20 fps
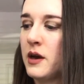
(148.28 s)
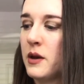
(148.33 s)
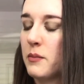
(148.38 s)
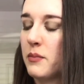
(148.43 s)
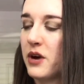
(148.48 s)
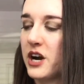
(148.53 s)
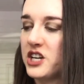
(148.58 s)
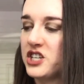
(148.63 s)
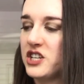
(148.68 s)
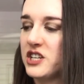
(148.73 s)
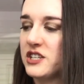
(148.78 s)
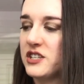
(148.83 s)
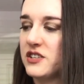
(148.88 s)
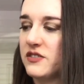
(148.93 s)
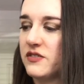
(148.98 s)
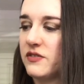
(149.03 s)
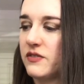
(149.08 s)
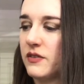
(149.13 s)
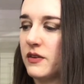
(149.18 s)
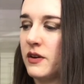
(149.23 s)

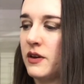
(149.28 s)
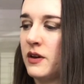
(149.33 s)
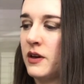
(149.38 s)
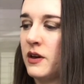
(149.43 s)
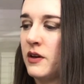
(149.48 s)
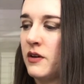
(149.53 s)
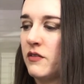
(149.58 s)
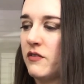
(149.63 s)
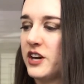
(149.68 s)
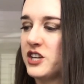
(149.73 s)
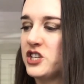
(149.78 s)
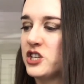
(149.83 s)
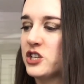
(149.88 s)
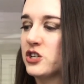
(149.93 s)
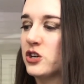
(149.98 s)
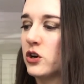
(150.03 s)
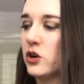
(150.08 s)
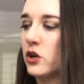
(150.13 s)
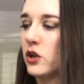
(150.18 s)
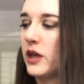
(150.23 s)
precious
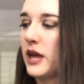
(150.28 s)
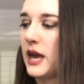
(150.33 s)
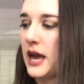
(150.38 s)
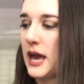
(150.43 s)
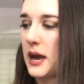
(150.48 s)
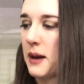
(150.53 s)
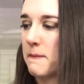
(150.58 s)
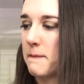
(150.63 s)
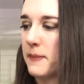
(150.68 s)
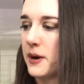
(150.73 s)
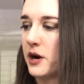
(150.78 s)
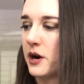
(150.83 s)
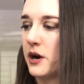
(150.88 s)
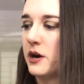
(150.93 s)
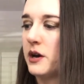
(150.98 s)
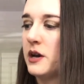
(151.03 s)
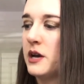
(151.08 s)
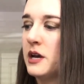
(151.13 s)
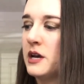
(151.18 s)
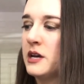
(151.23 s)
vegetal
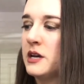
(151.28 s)
amber,